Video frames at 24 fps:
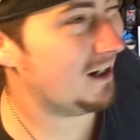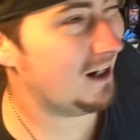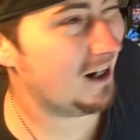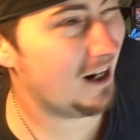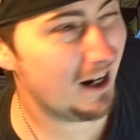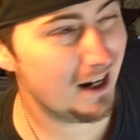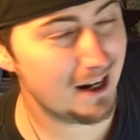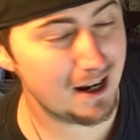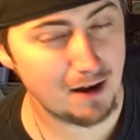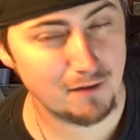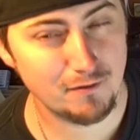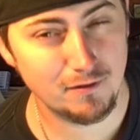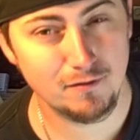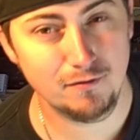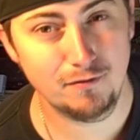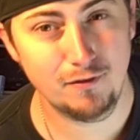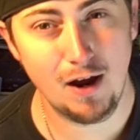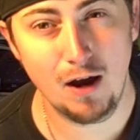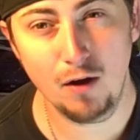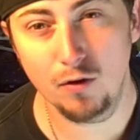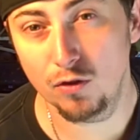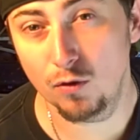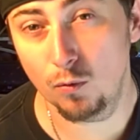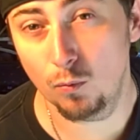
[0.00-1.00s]
haven't
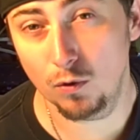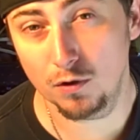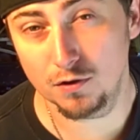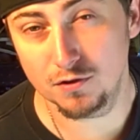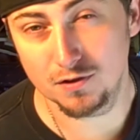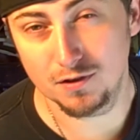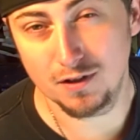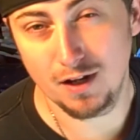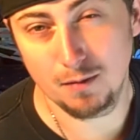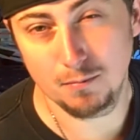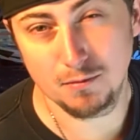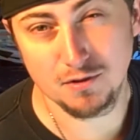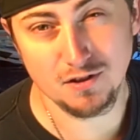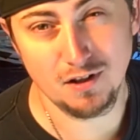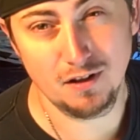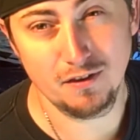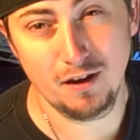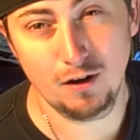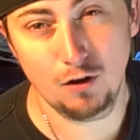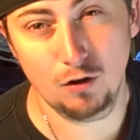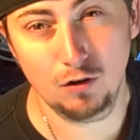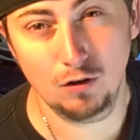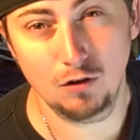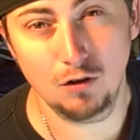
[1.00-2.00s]
found the ones on Amazon
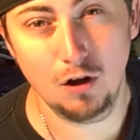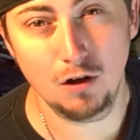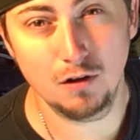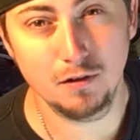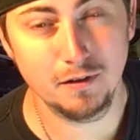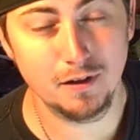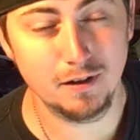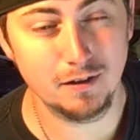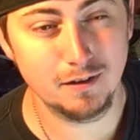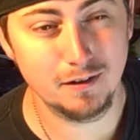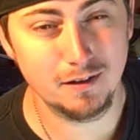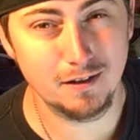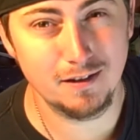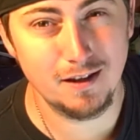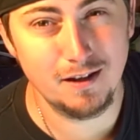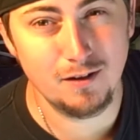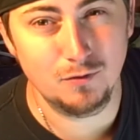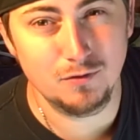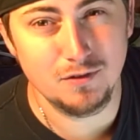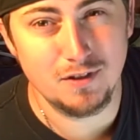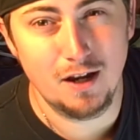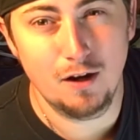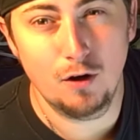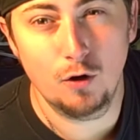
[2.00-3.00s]
that are glossy. They
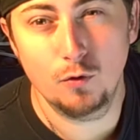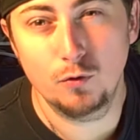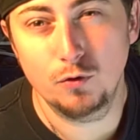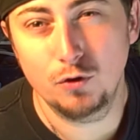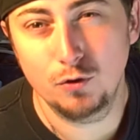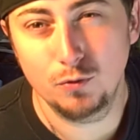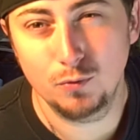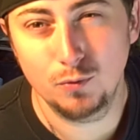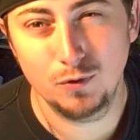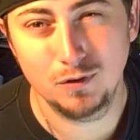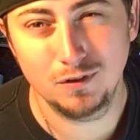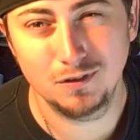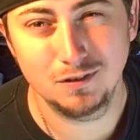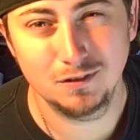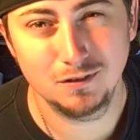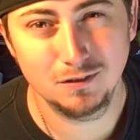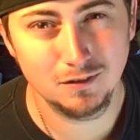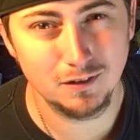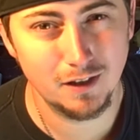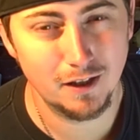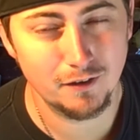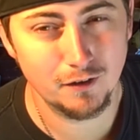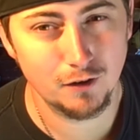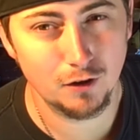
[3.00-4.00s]
don't tell you
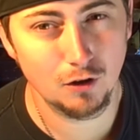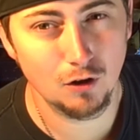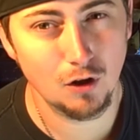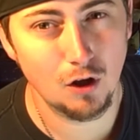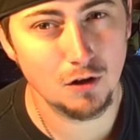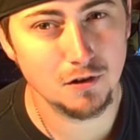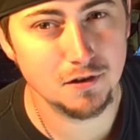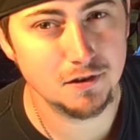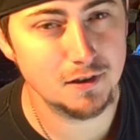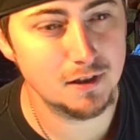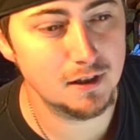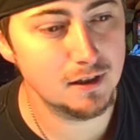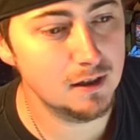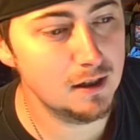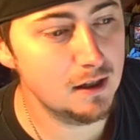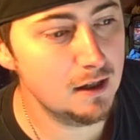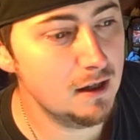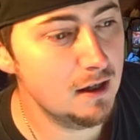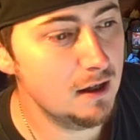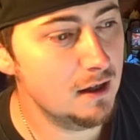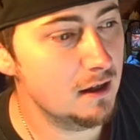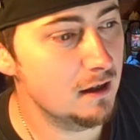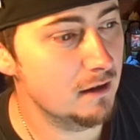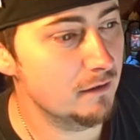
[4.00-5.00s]
that they're glossy.
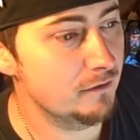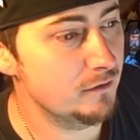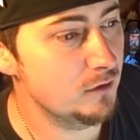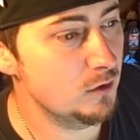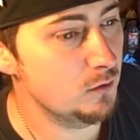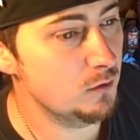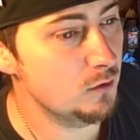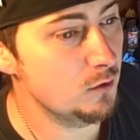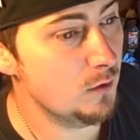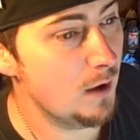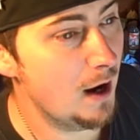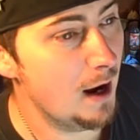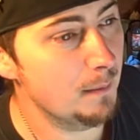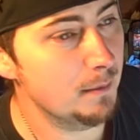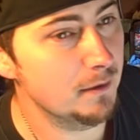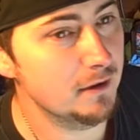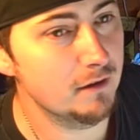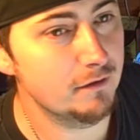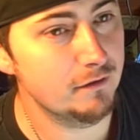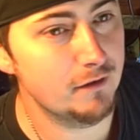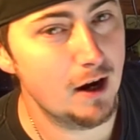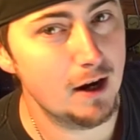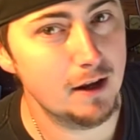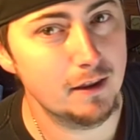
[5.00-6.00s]
If you do happen
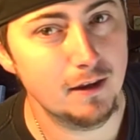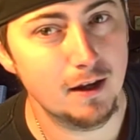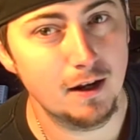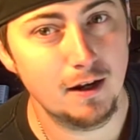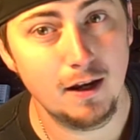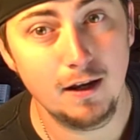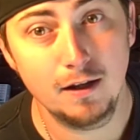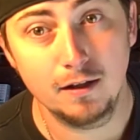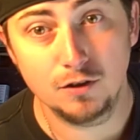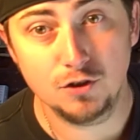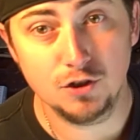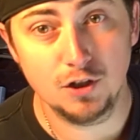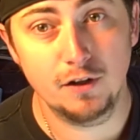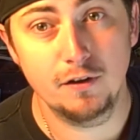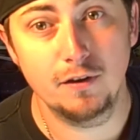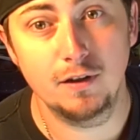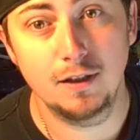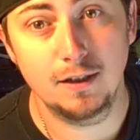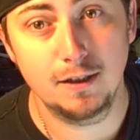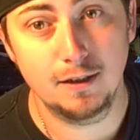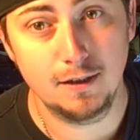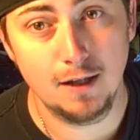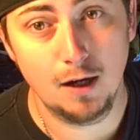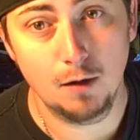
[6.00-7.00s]
to find that, hey, share the
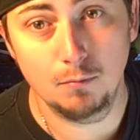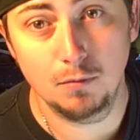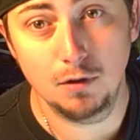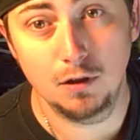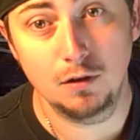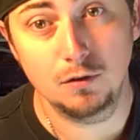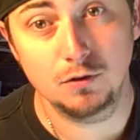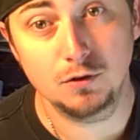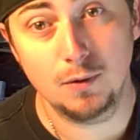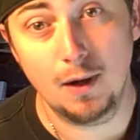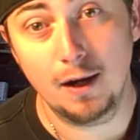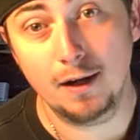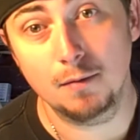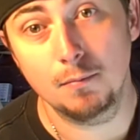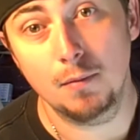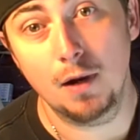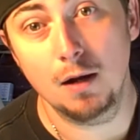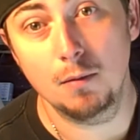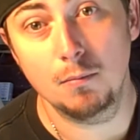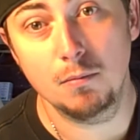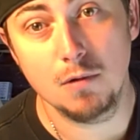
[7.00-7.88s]
link down below so I can buy a